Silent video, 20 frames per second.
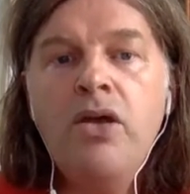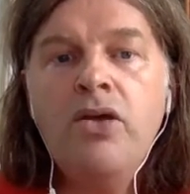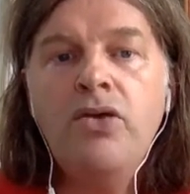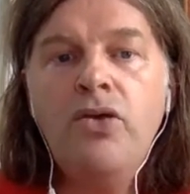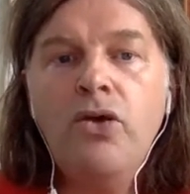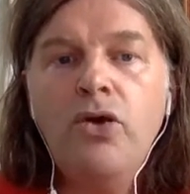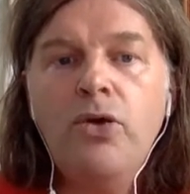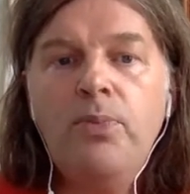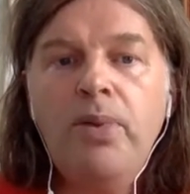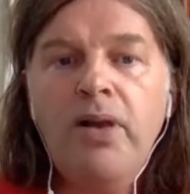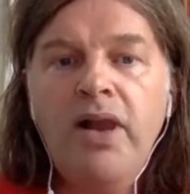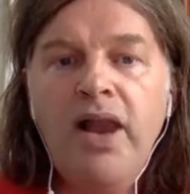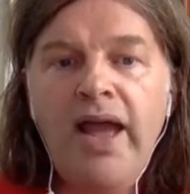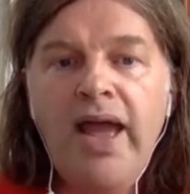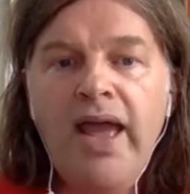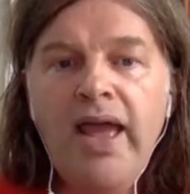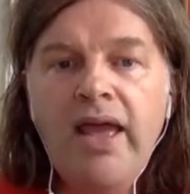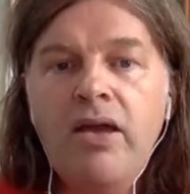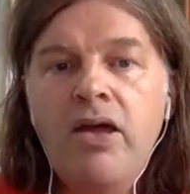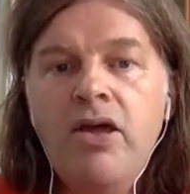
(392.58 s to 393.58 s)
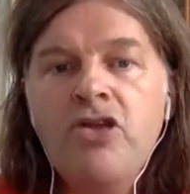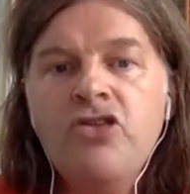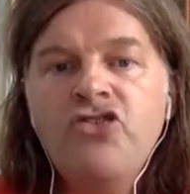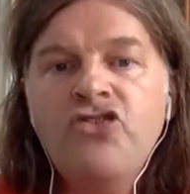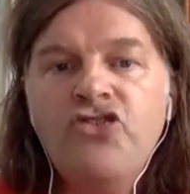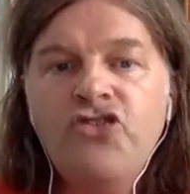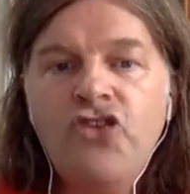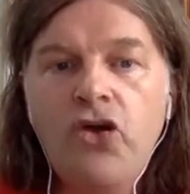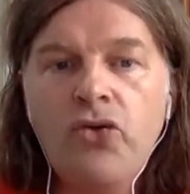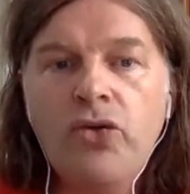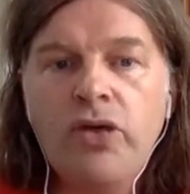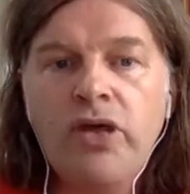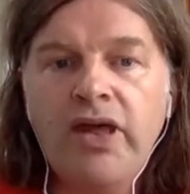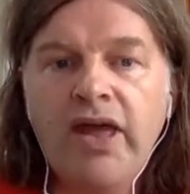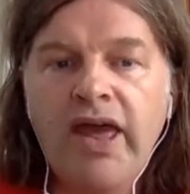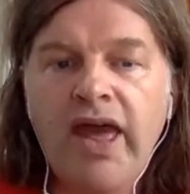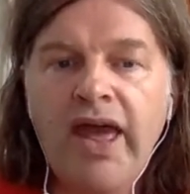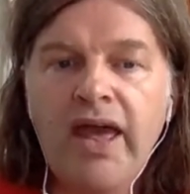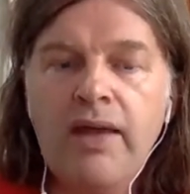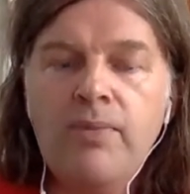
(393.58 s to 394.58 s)
You're playing choke
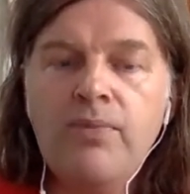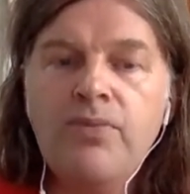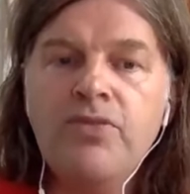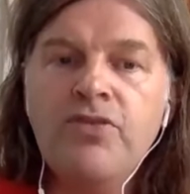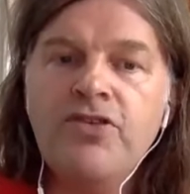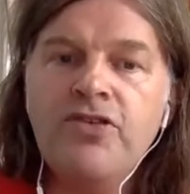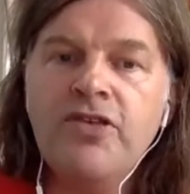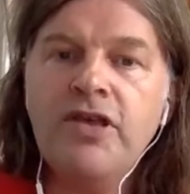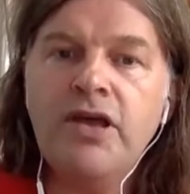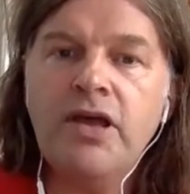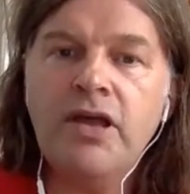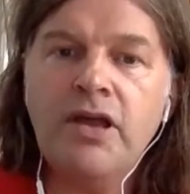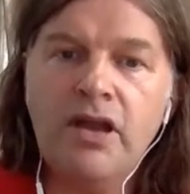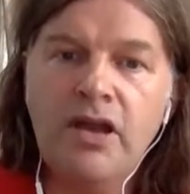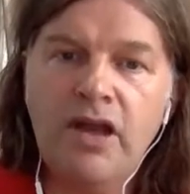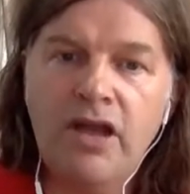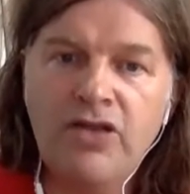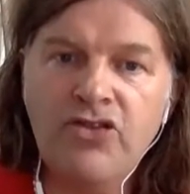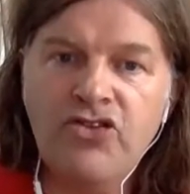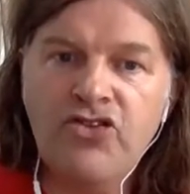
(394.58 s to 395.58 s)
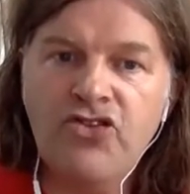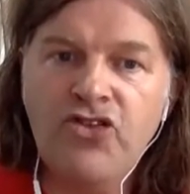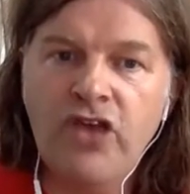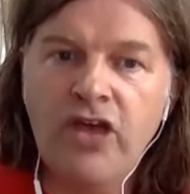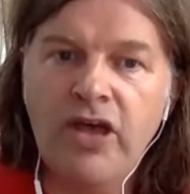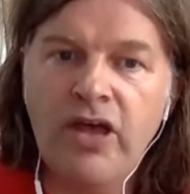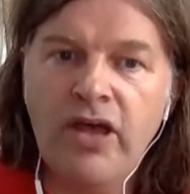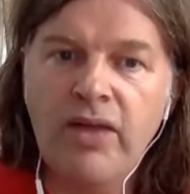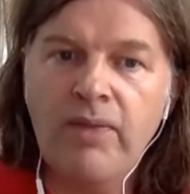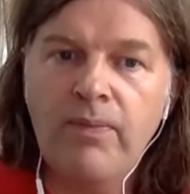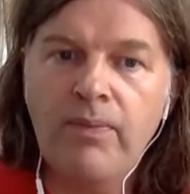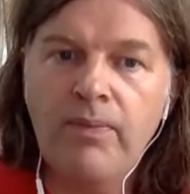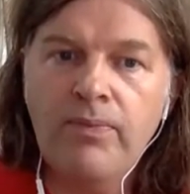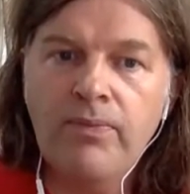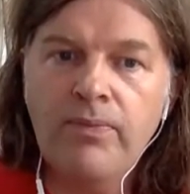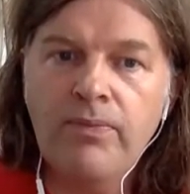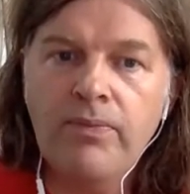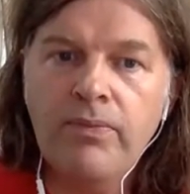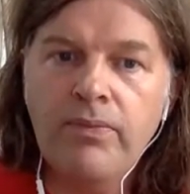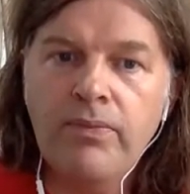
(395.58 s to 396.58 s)
games at lunchtime,
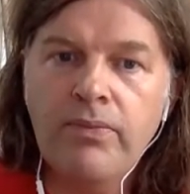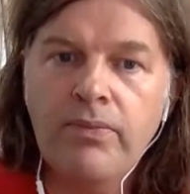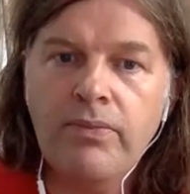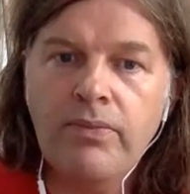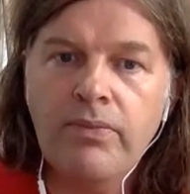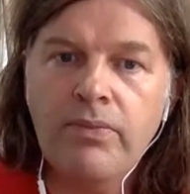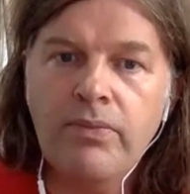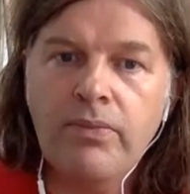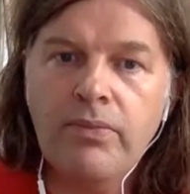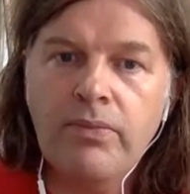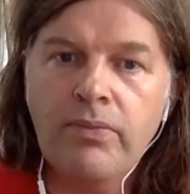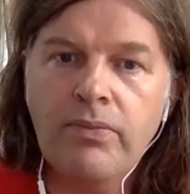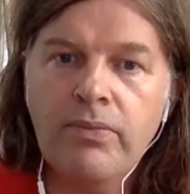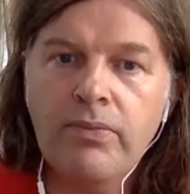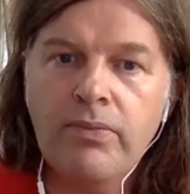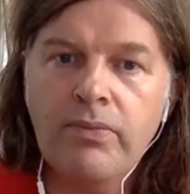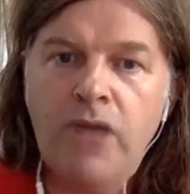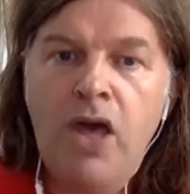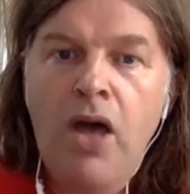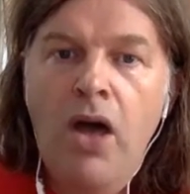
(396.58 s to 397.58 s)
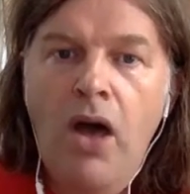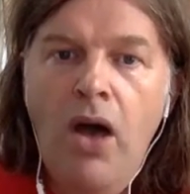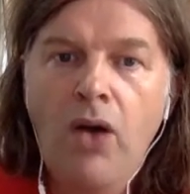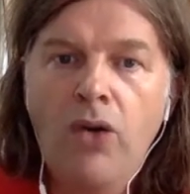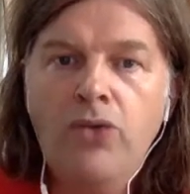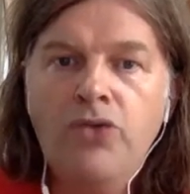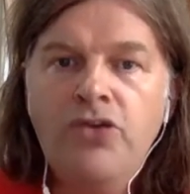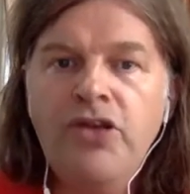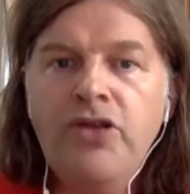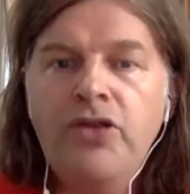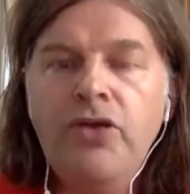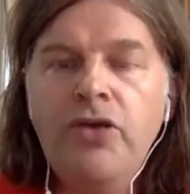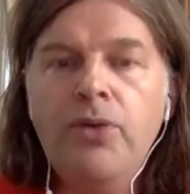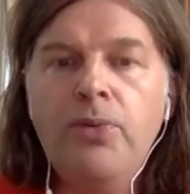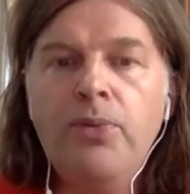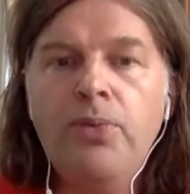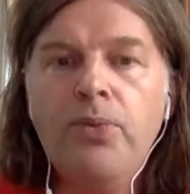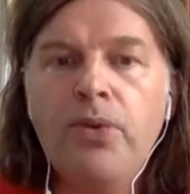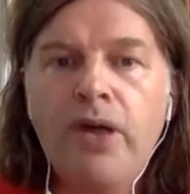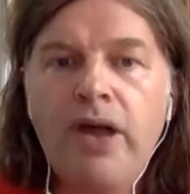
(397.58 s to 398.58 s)
holding your
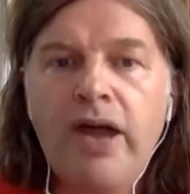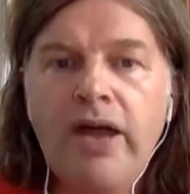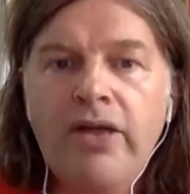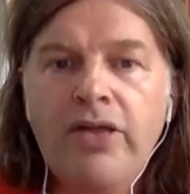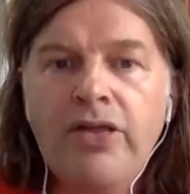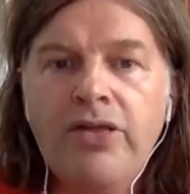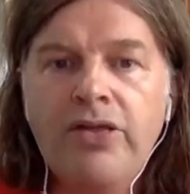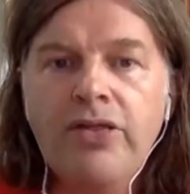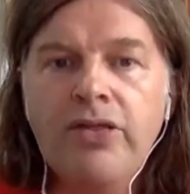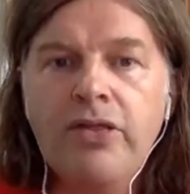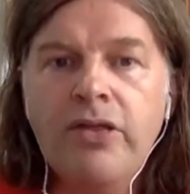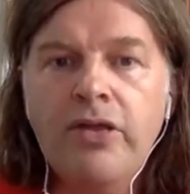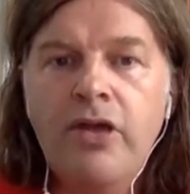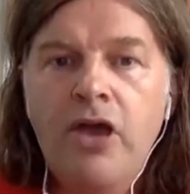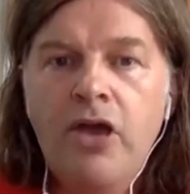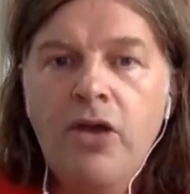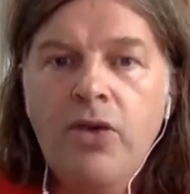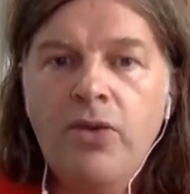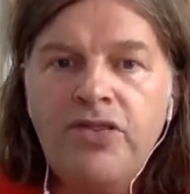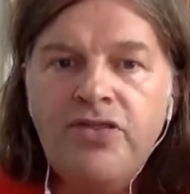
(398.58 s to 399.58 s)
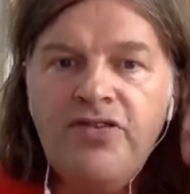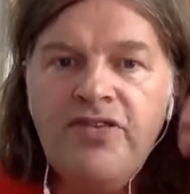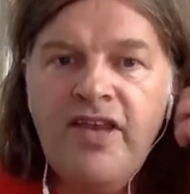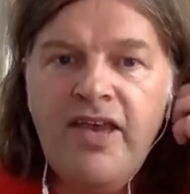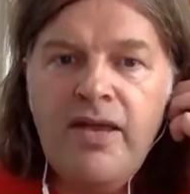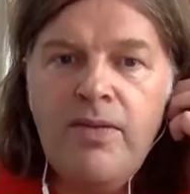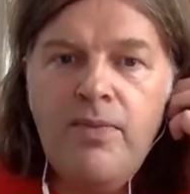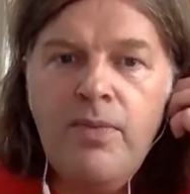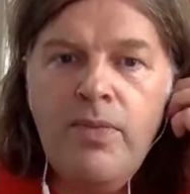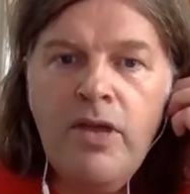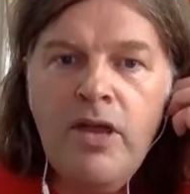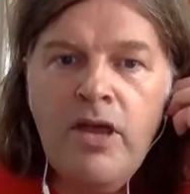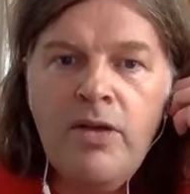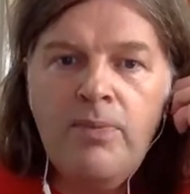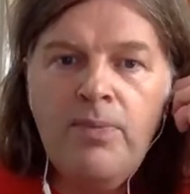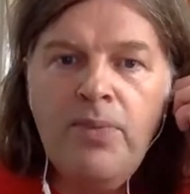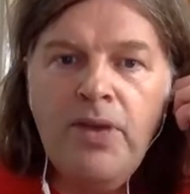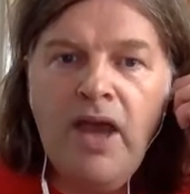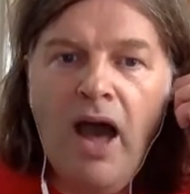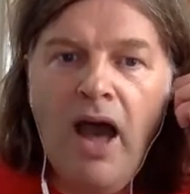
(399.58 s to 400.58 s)
breath with Tim
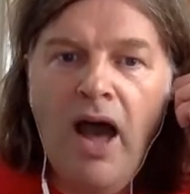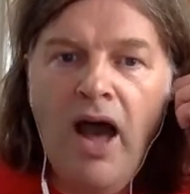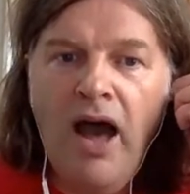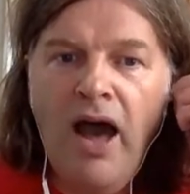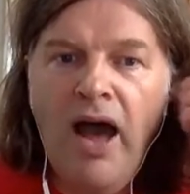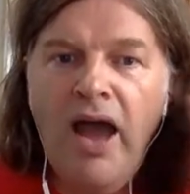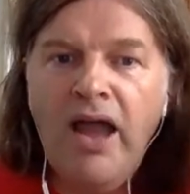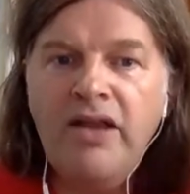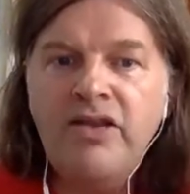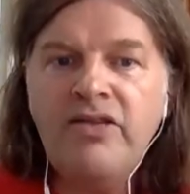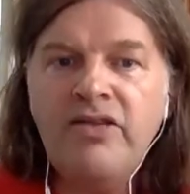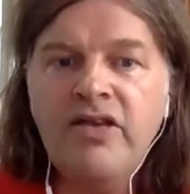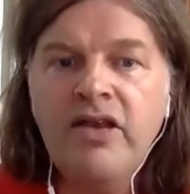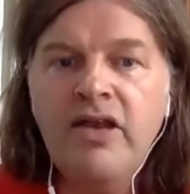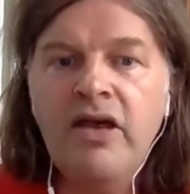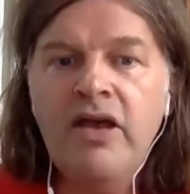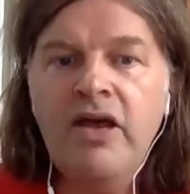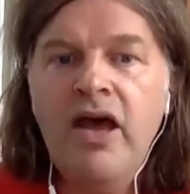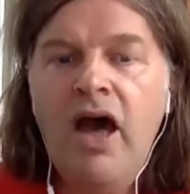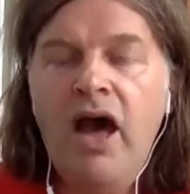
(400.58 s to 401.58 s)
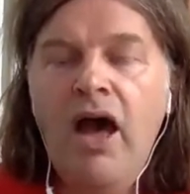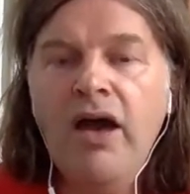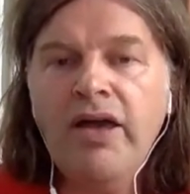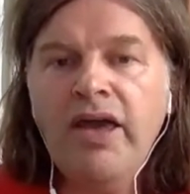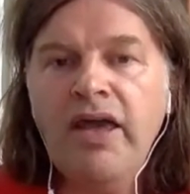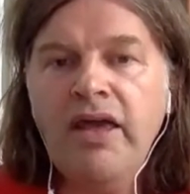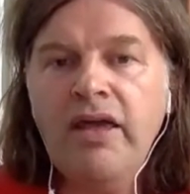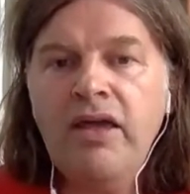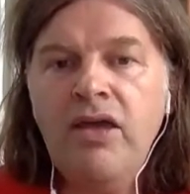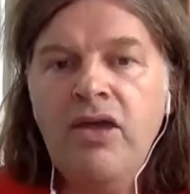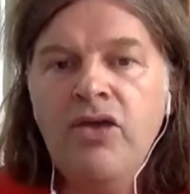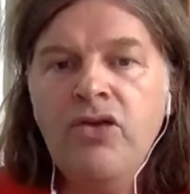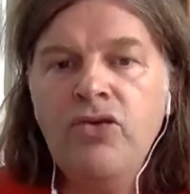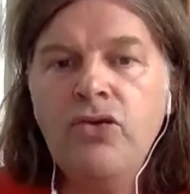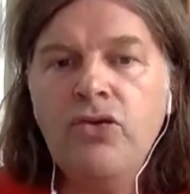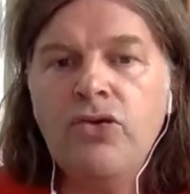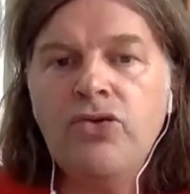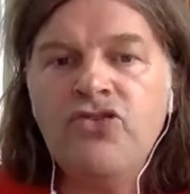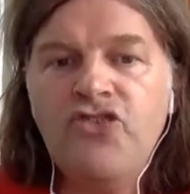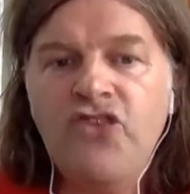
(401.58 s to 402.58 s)
behind, hugging
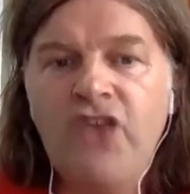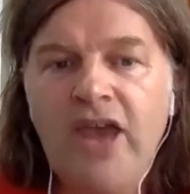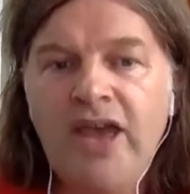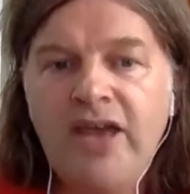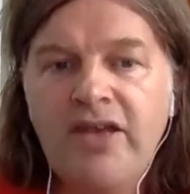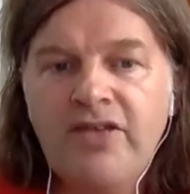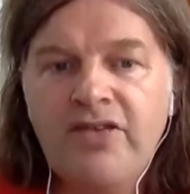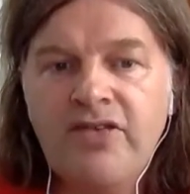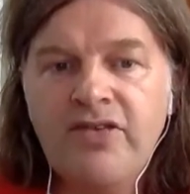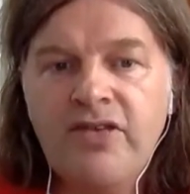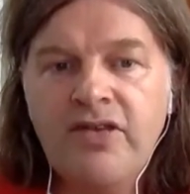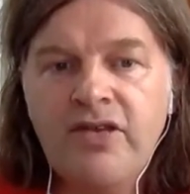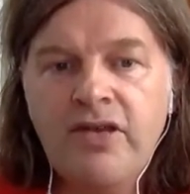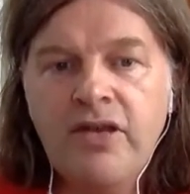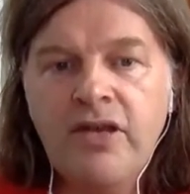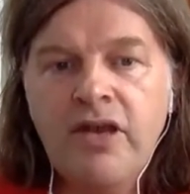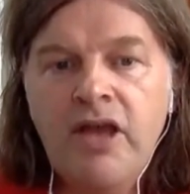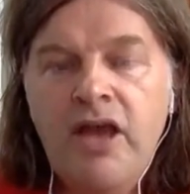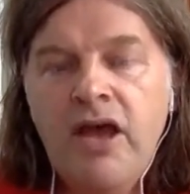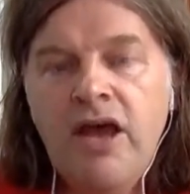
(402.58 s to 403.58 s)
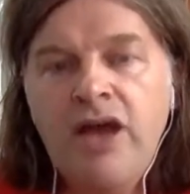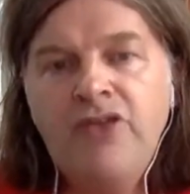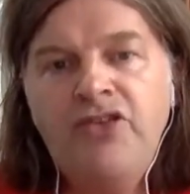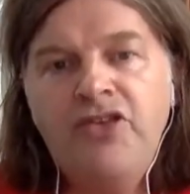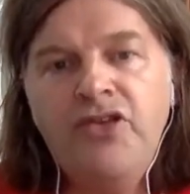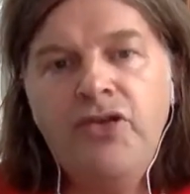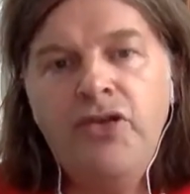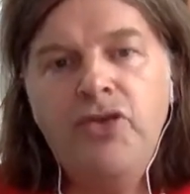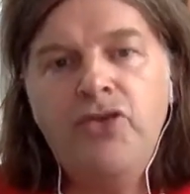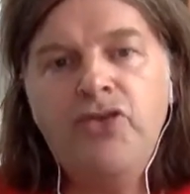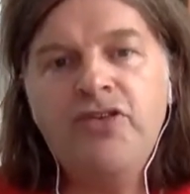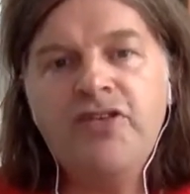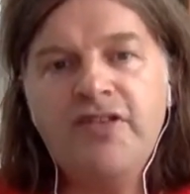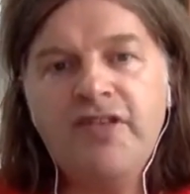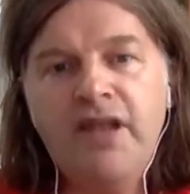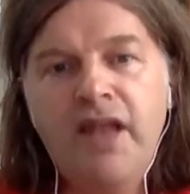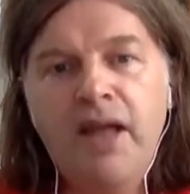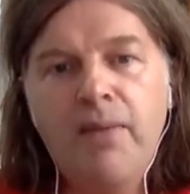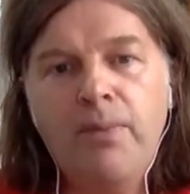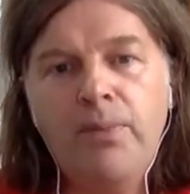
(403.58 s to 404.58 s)
your chest, until you
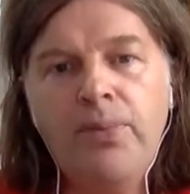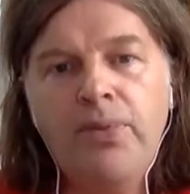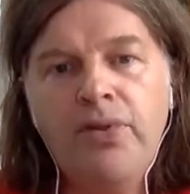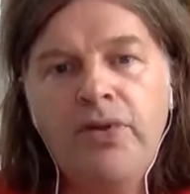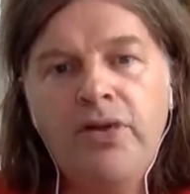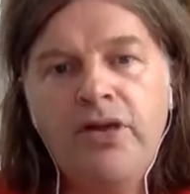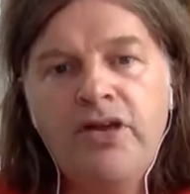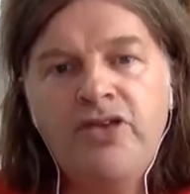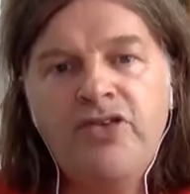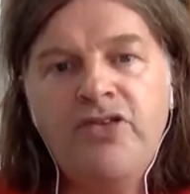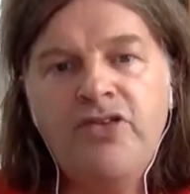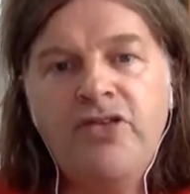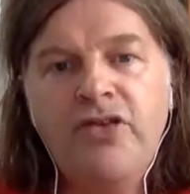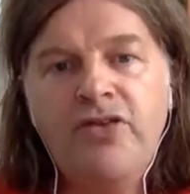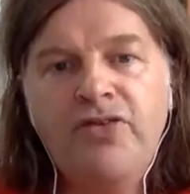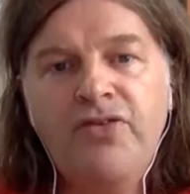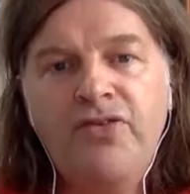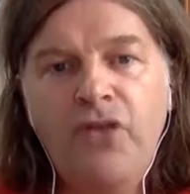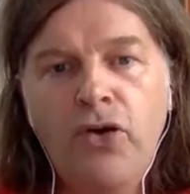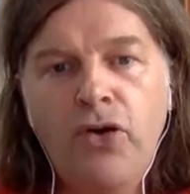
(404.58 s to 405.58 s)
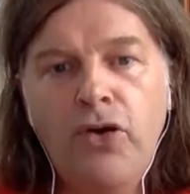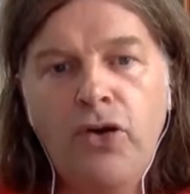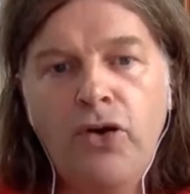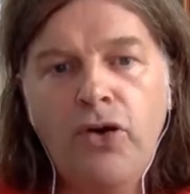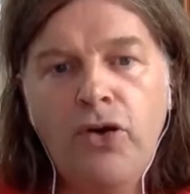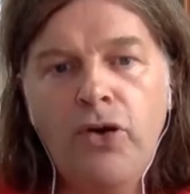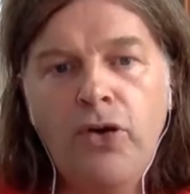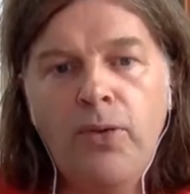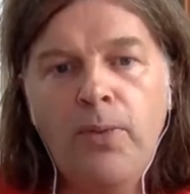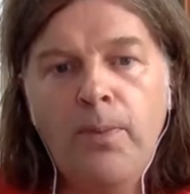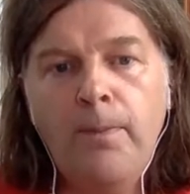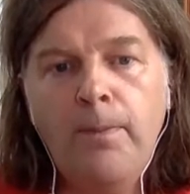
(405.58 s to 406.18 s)
slump to the floor.